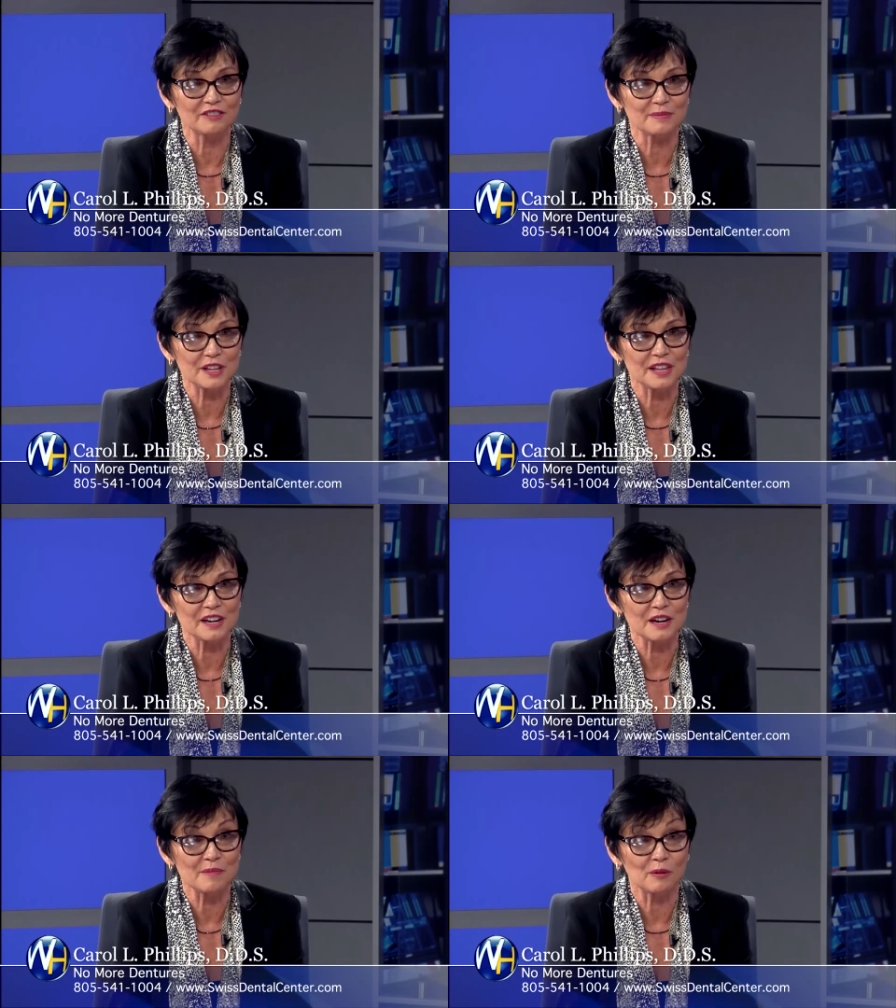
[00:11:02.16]
to be
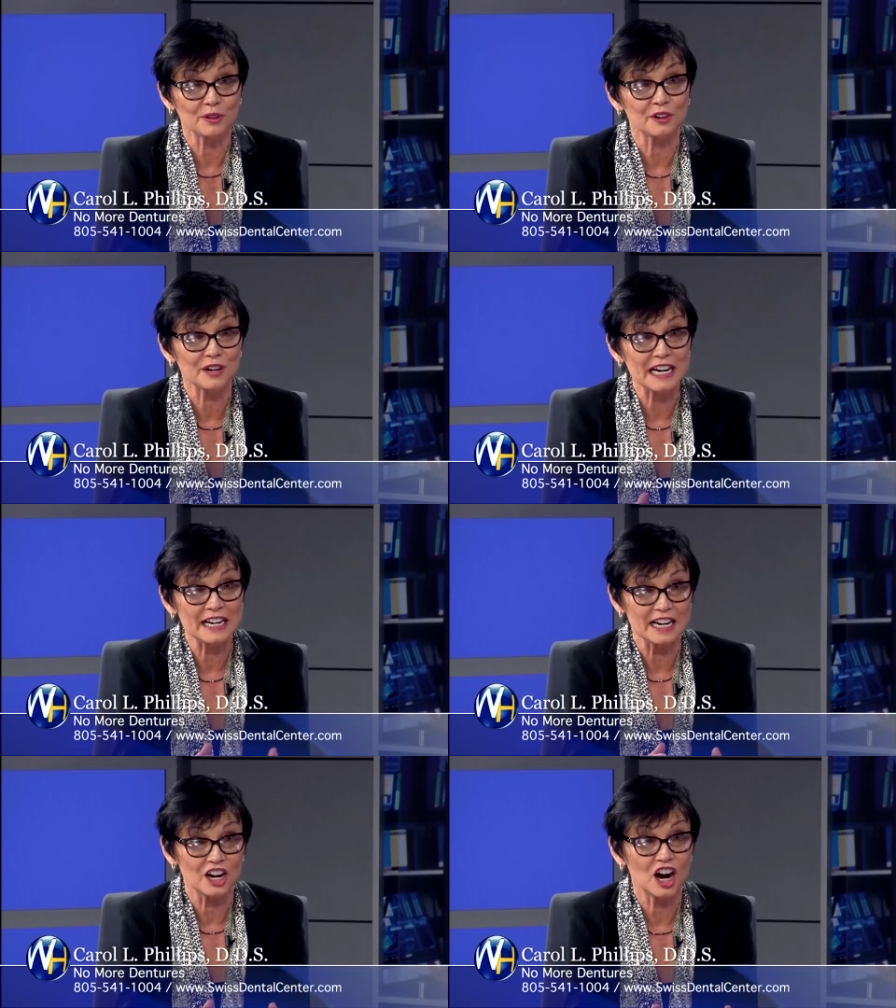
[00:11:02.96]
thinking about what they're
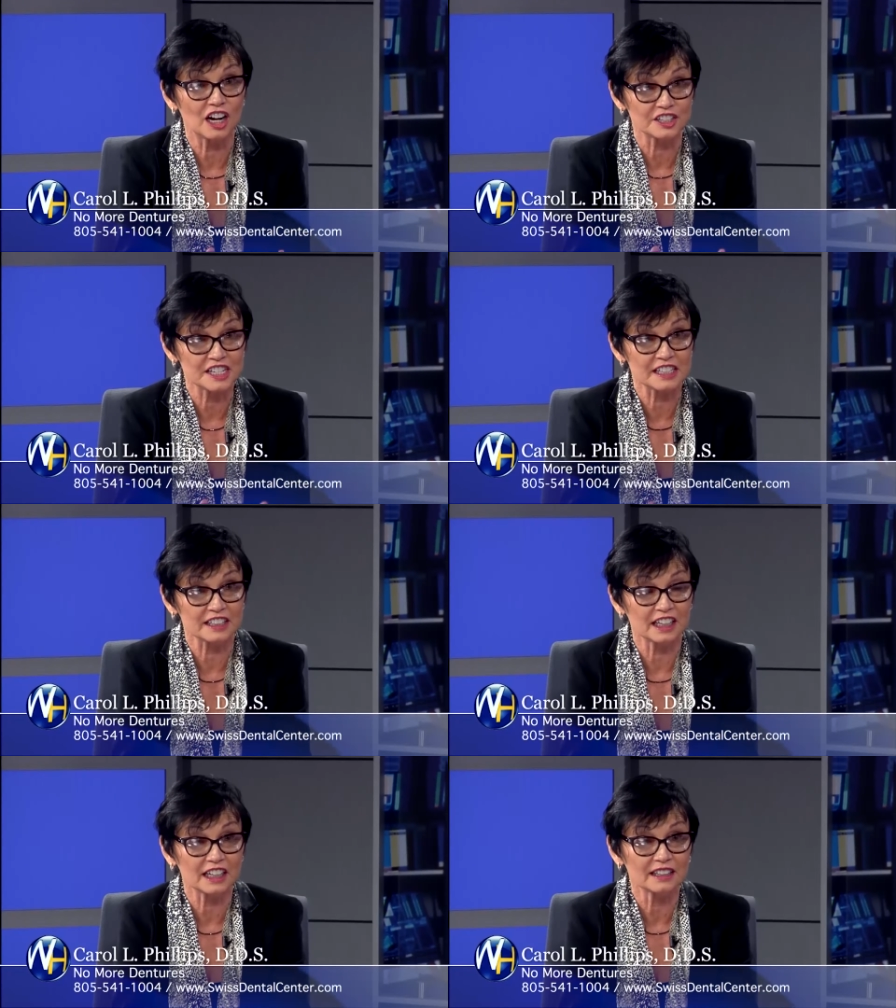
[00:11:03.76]
eating
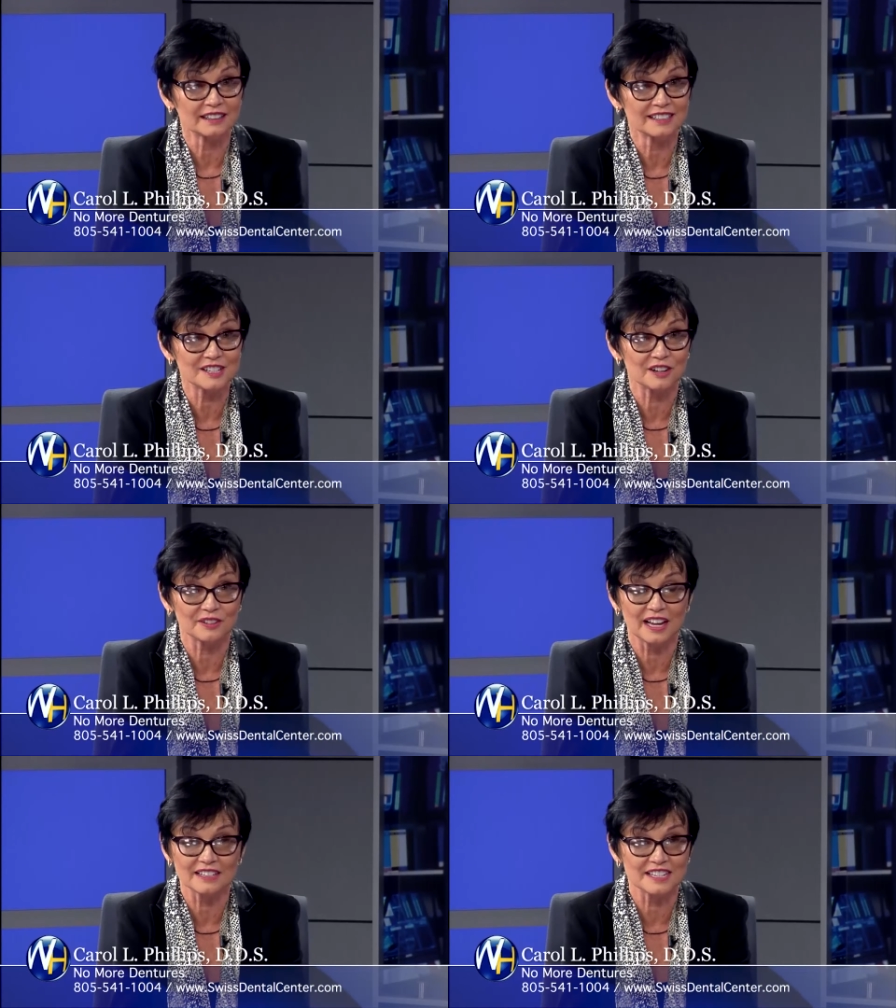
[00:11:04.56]
constantly. So
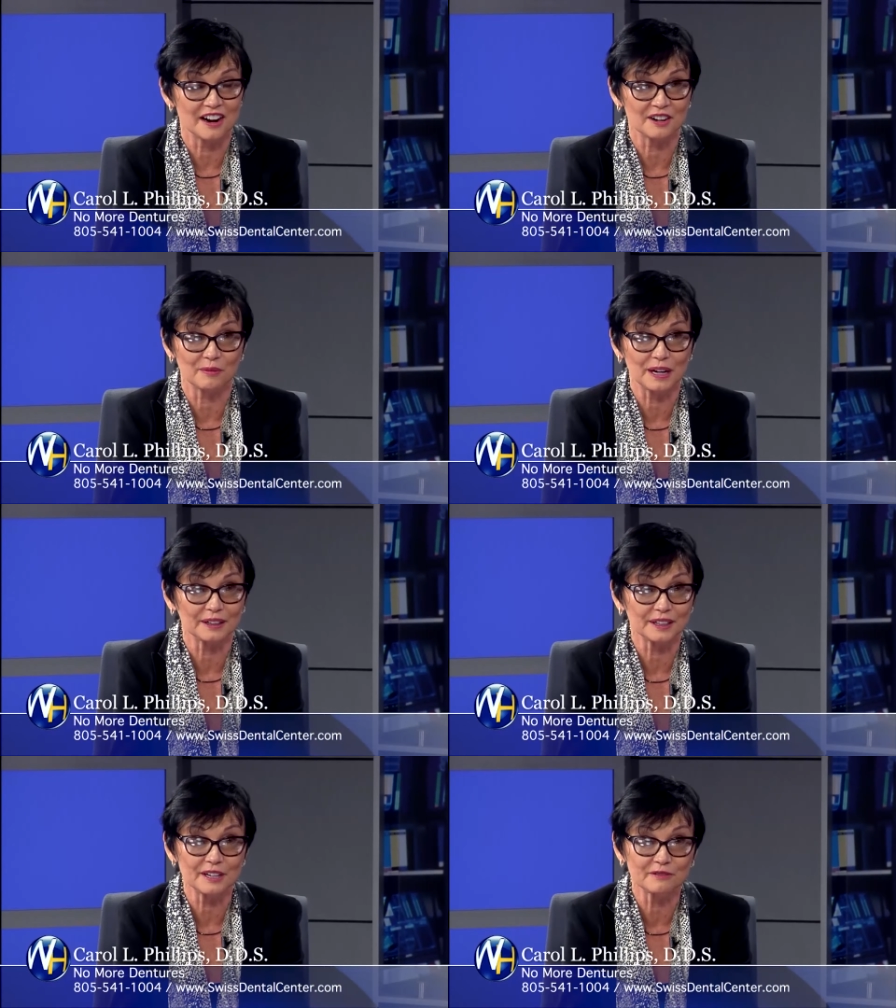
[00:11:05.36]
that's not a way to
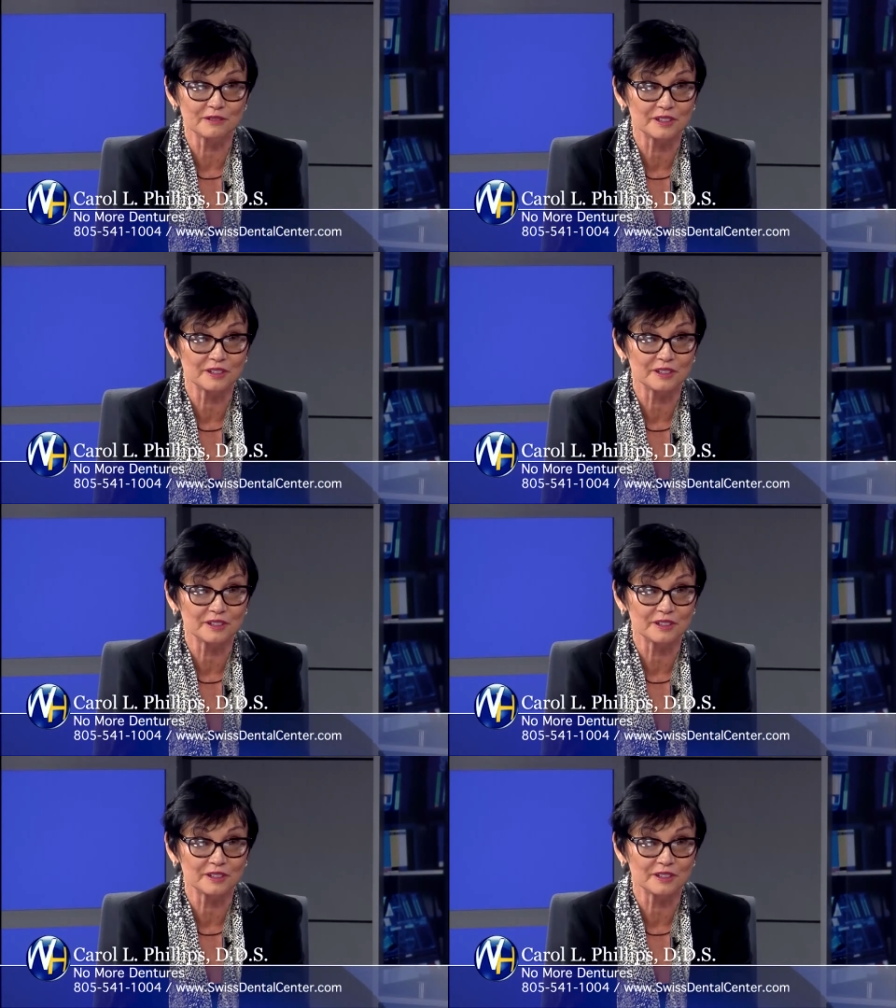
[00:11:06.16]
live.